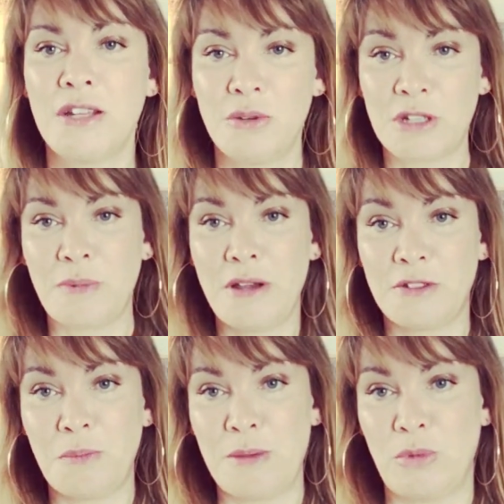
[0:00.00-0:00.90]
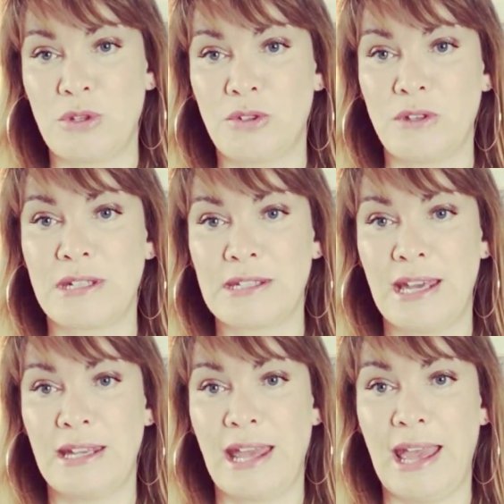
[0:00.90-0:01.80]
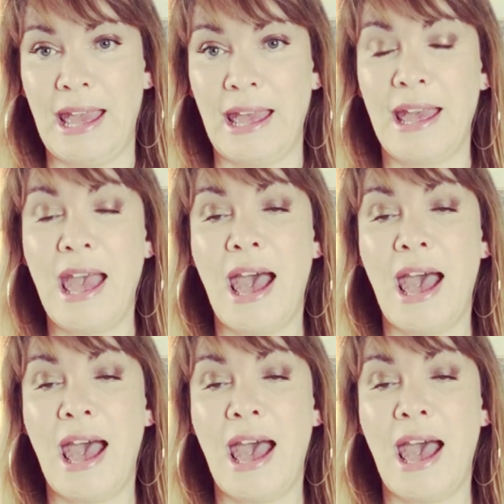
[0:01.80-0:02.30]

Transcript: to expose a bit more sort of skin here,